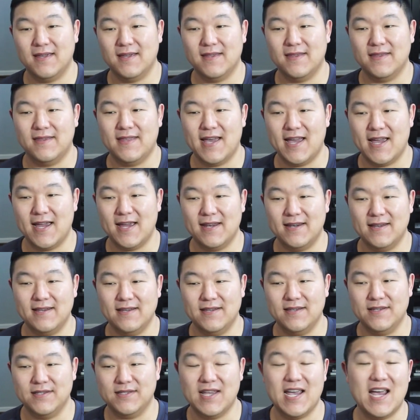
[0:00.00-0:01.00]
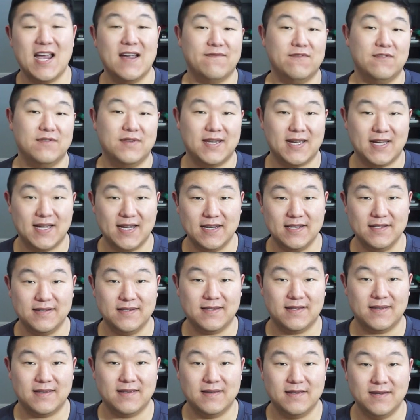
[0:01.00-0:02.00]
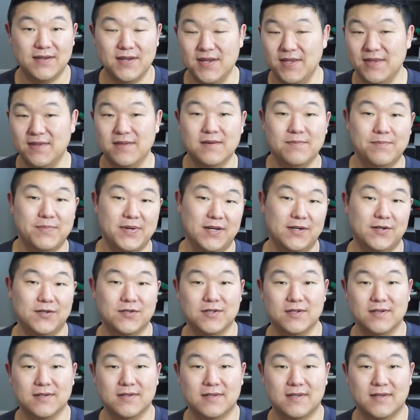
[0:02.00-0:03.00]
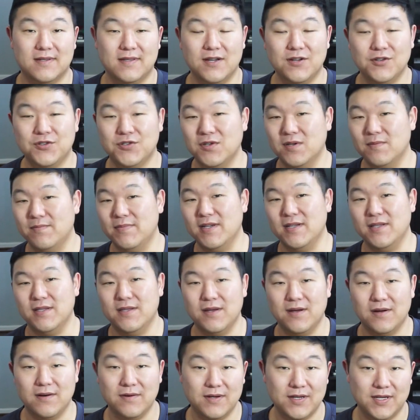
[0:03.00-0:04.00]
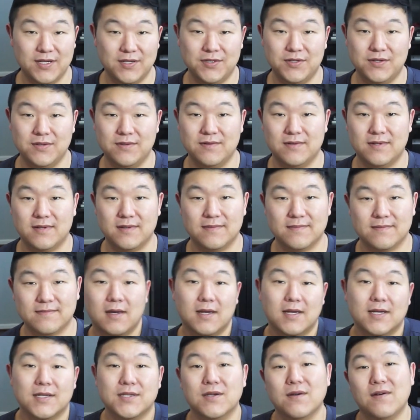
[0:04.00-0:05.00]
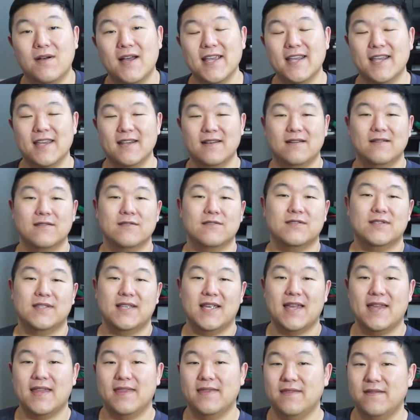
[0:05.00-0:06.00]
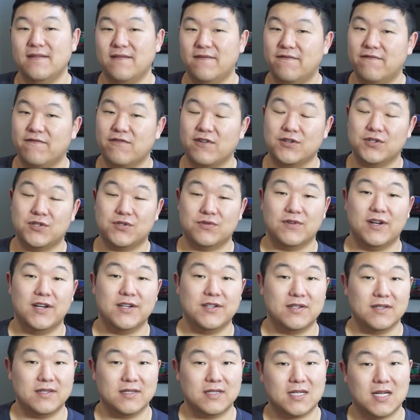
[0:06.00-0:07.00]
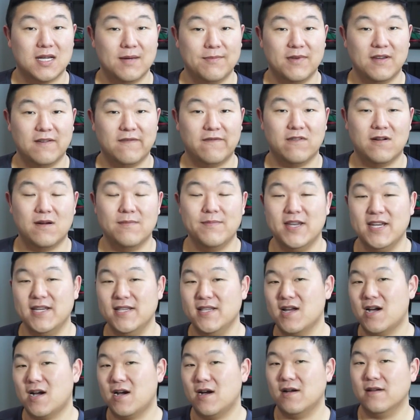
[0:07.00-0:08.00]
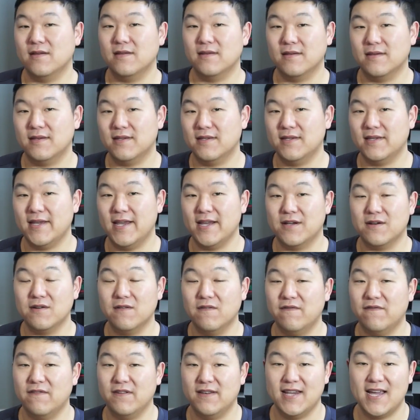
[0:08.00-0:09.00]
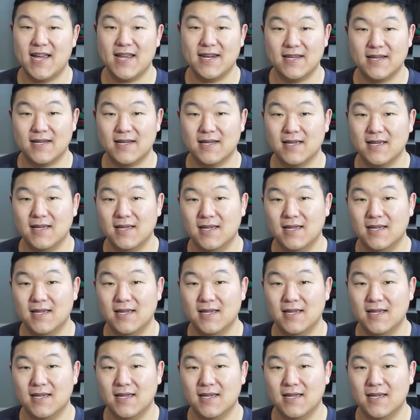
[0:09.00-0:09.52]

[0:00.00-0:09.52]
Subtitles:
that is advertised in the pictures. There should be no issues. So I can understand the frustrations coming from a non-Seiko fanatic,